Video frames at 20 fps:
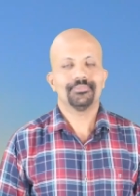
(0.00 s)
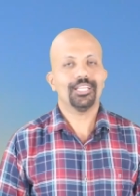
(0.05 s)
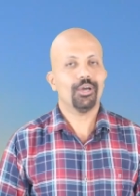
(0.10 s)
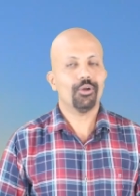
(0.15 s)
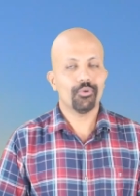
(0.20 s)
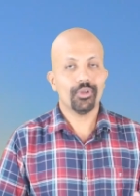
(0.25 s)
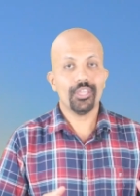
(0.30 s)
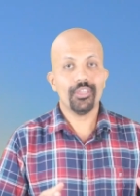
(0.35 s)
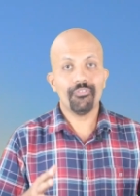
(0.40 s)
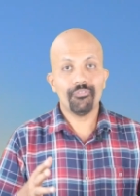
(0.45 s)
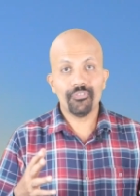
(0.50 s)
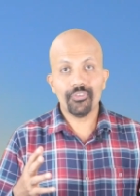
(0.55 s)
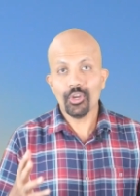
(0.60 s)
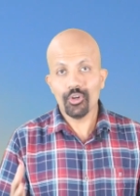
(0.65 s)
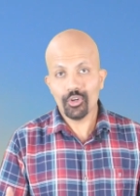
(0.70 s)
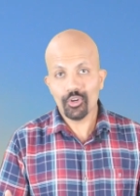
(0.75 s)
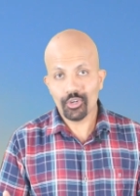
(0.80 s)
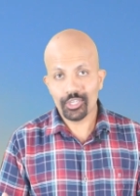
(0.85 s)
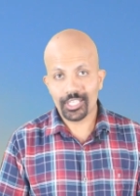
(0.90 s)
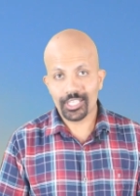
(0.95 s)
Now, if
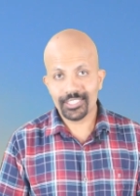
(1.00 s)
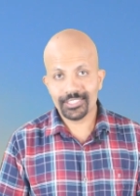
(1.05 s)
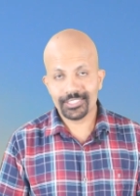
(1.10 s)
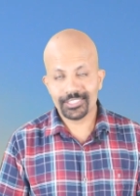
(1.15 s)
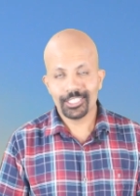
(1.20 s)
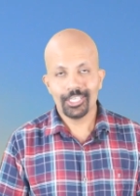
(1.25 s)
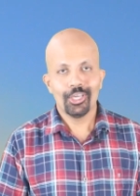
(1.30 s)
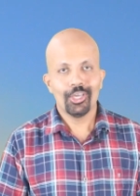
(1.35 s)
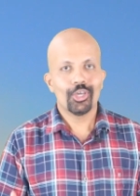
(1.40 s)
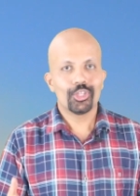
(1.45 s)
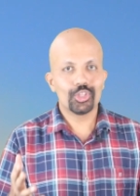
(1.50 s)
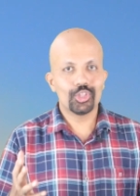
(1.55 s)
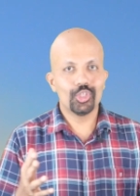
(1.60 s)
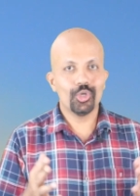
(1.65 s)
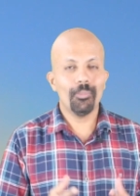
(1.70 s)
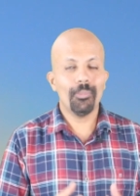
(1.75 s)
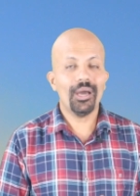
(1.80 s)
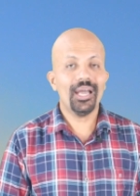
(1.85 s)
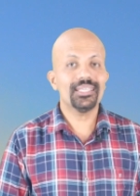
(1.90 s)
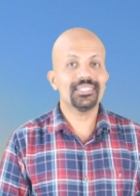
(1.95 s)
you notice,
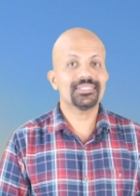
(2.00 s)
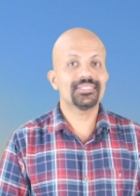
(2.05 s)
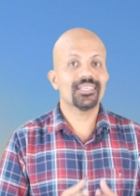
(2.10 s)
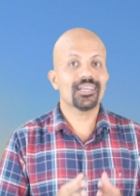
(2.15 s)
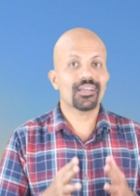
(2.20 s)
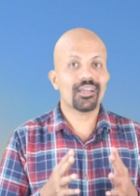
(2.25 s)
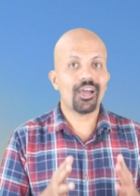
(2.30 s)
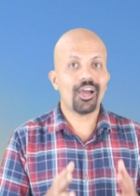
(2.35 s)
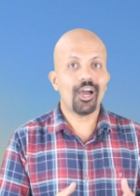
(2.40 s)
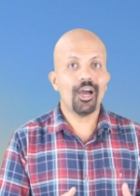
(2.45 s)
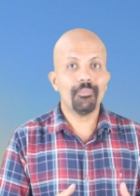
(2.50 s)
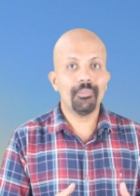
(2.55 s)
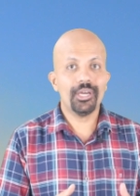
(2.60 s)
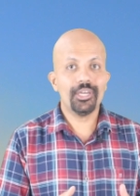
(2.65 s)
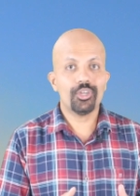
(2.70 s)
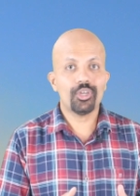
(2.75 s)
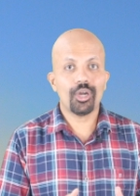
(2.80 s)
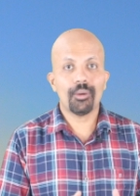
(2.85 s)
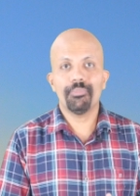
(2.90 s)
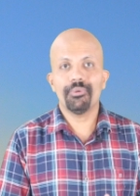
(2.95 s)
Dubai is the
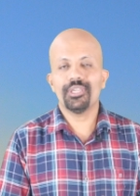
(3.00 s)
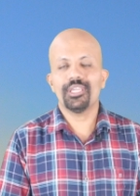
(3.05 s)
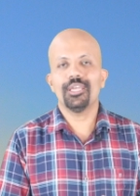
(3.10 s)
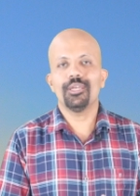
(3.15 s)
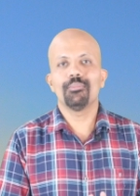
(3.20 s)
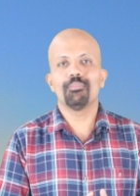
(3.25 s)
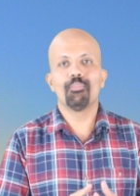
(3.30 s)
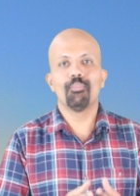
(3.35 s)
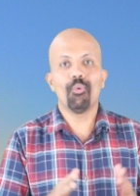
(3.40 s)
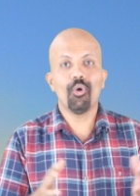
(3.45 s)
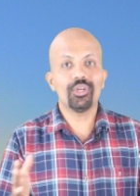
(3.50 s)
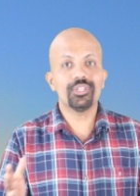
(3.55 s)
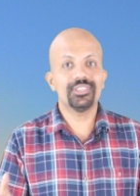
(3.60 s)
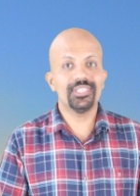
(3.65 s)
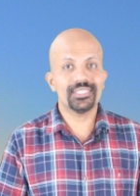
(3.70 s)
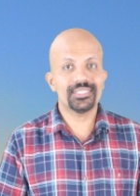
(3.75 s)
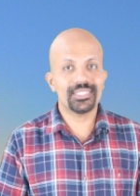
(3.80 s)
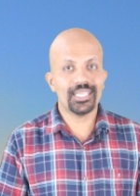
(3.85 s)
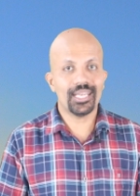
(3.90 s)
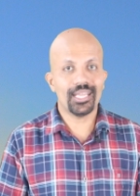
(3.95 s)
common topic in
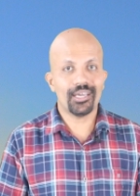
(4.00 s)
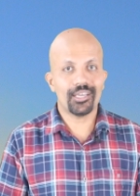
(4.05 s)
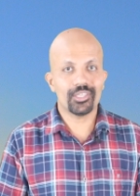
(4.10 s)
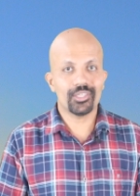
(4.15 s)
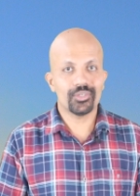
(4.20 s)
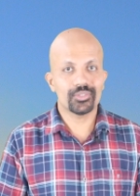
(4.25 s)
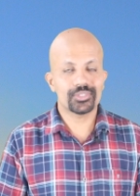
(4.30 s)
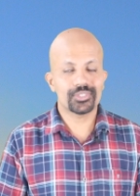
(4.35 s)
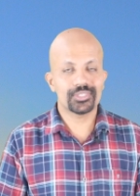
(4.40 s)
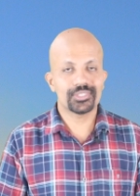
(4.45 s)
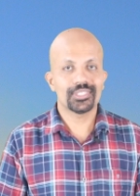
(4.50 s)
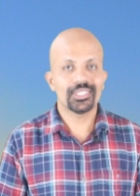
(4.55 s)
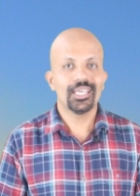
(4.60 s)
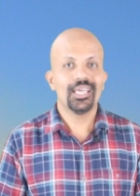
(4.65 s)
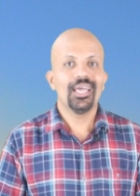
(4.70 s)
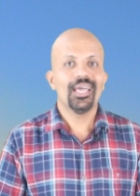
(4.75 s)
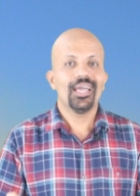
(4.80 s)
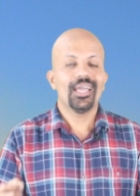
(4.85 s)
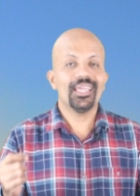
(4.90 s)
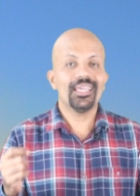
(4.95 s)
both the scenarios.
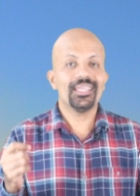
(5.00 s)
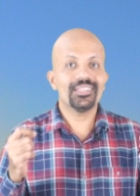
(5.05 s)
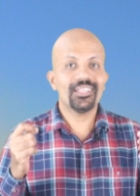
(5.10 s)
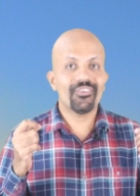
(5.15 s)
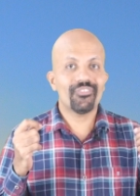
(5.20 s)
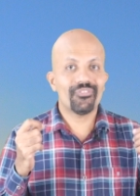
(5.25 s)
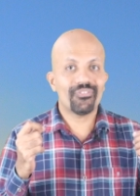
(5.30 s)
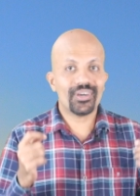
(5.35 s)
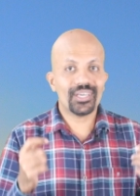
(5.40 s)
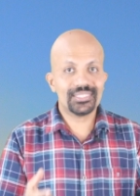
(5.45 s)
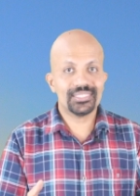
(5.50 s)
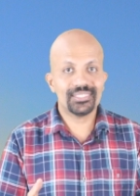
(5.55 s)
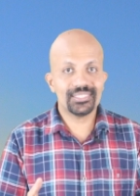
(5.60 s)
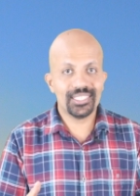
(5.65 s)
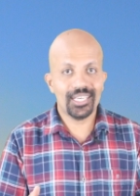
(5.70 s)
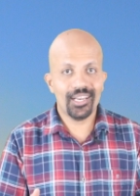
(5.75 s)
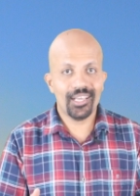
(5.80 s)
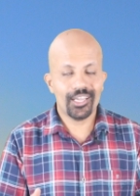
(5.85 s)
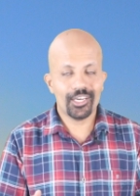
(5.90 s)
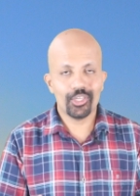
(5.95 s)
In the first
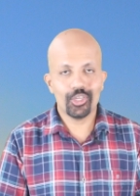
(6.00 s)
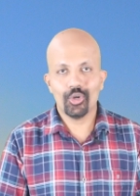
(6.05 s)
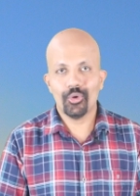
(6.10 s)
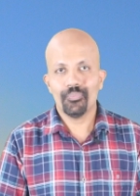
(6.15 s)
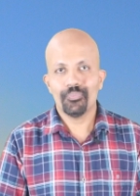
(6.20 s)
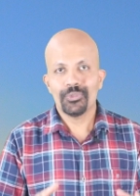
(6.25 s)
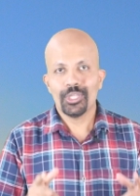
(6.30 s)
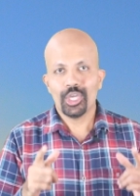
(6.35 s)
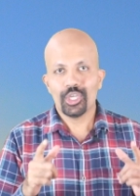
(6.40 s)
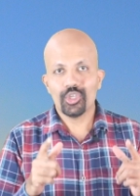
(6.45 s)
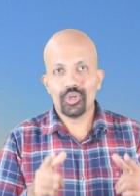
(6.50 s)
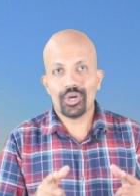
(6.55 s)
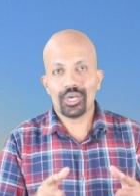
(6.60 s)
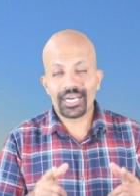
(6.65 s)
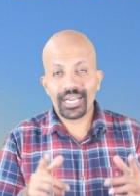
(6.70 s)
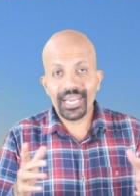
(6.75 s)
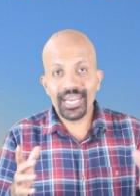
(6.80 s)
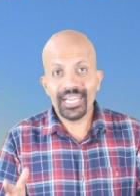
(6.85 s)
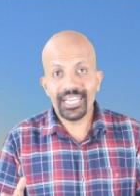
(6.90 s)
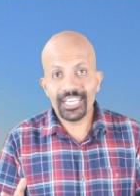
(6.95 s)
scenario, you
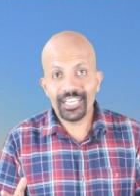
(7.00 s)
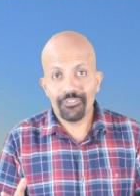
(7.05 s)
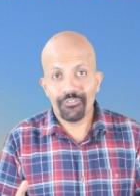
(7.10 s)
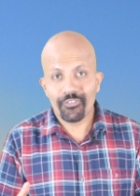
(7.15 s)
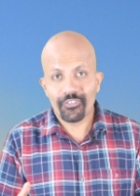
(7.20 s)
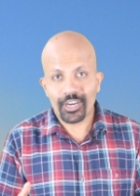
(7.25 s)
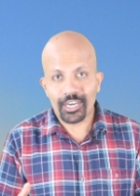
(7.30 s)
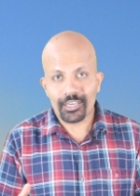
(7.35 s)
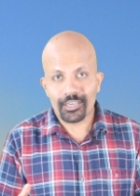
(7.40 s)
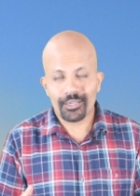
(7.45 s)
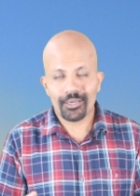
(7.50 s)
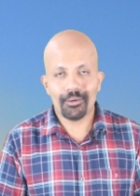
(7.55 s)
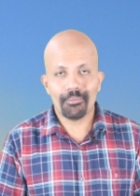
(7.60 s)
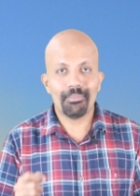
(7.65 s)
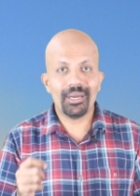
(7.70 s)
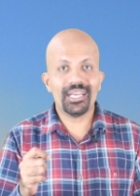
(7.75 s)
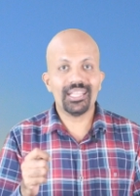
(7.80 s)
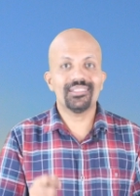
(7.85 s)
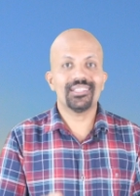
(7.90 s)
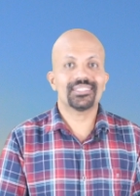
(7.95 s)
are indifferent,
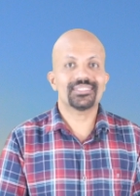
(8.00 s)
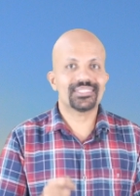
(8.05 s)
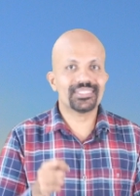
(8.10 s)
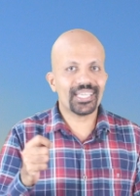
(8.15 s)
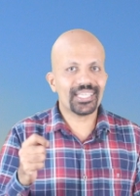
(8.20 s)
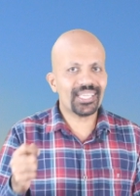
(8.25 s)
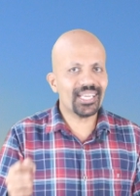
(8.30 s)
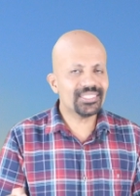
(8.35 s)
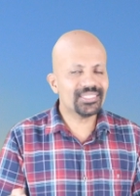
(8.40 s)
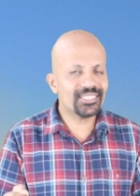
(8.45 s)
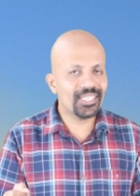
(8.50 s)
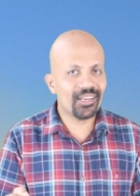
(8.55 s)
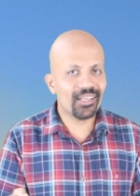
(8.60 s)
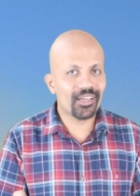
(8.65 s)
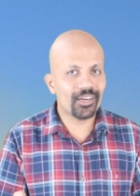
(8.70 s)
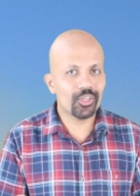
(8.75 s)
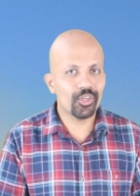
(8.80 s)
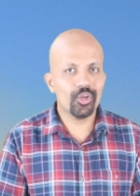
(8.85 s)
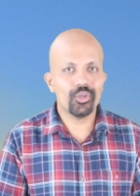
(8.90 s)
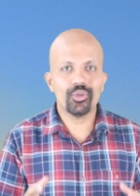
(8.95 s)
but in the second
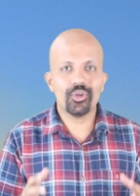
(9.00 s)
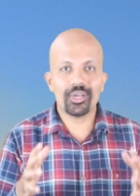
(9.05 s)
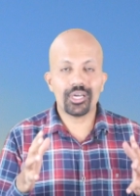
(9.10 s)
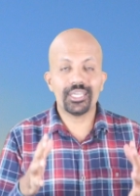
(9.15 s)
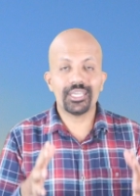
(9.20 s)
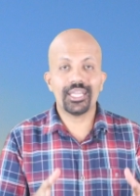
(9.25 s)
scenario, you are